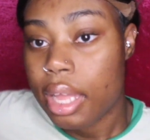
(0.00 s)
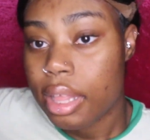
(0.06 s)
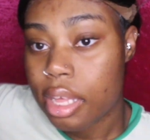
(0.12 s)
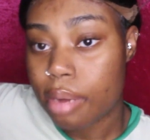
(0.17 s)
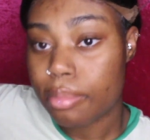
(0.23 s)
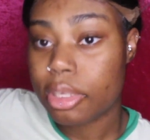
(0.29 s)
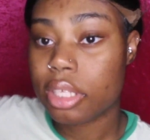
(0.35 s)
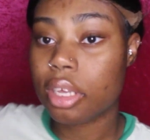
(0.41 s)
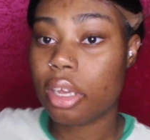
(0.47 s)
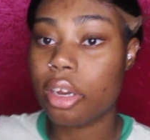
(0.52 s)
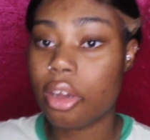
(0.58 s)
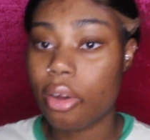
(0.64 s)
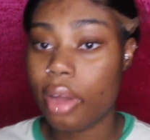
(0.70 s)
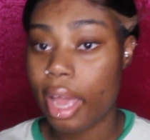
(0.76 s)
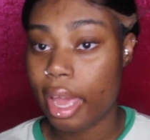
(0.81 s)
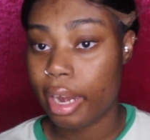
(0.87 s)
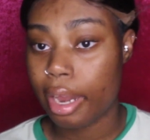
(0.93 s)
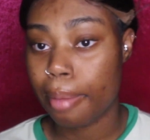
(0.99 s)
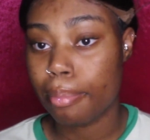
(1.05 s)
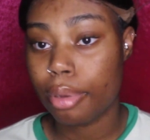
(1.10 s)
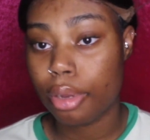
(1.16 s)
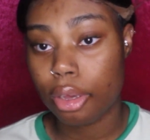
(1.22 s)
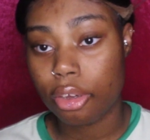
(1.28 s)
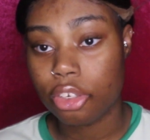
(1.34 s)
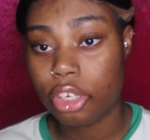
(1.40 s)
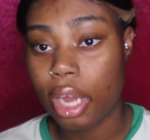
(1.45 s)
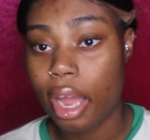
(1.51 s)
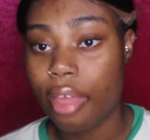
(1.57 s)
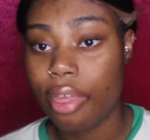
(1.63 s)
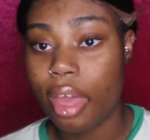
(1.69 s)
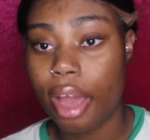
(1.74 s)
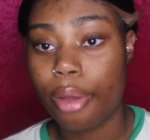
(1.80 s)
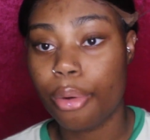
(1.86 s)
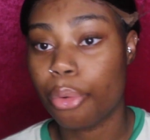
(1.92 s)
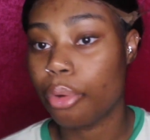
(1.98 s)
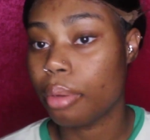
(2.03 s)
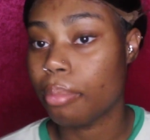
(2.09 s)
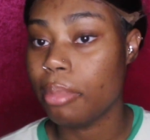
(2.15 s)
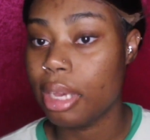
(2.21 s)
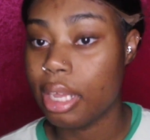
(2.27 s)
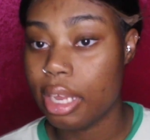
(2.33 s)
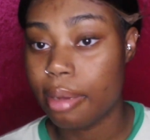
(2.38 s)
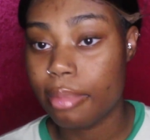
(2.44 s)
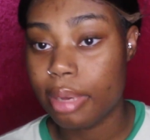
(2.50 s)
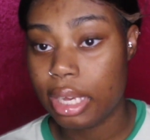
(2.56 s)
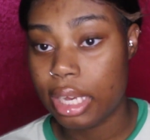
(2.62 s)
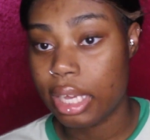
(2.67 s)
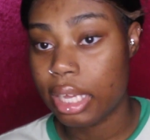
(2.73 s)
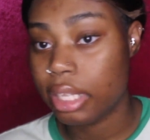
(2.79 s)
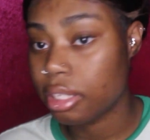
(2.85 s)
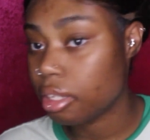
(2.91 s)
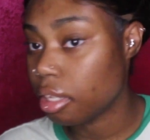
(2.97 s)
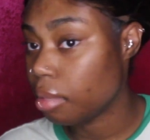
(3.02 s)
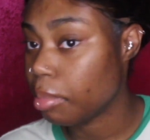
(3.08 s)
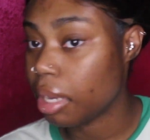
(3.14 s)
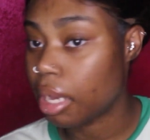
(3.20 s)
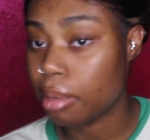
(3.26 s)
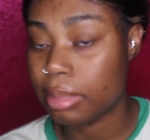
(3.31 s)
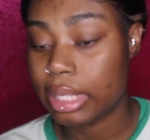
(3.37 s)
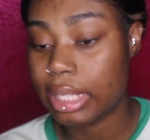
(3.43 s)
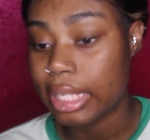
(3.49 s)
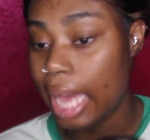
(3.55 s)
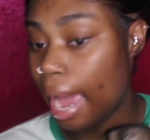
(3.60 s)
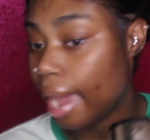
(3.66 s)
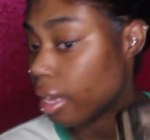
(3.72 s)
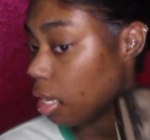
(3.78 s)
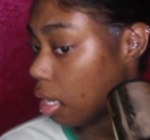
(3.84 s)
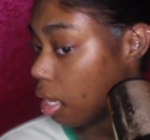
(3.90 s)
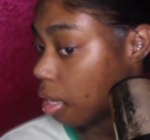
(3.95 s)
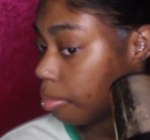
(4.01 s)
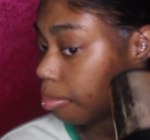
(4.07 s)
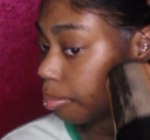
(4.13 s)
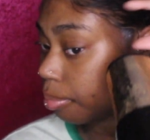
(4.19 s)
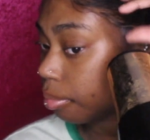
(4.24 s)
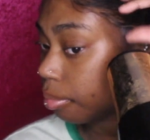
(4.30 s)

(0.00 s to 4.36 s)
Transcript: Then I'm just gonna go ahead and blow dry that on medium heat until it becomes tacky.